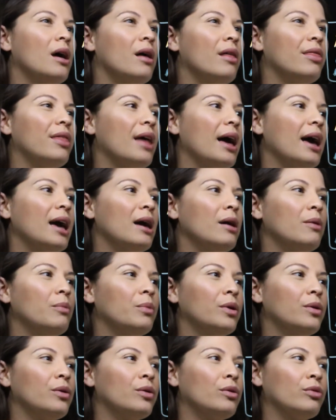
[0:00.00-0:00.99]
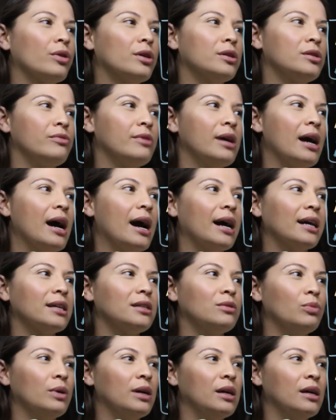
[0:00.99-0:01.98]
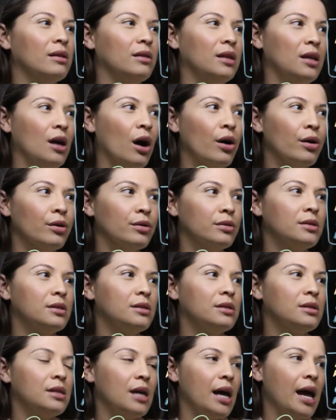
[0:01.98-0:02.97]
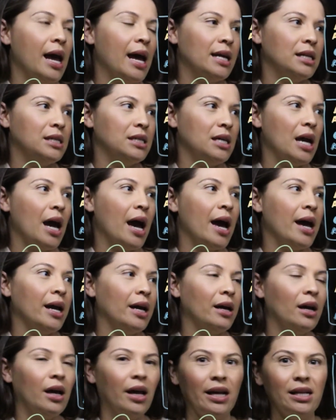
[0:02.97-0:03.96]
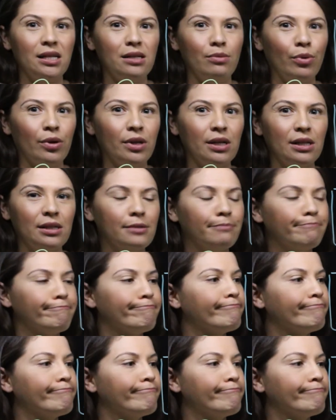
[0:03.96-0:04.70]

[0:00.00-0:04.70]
they will cross-react with the host's anti-A antibodies.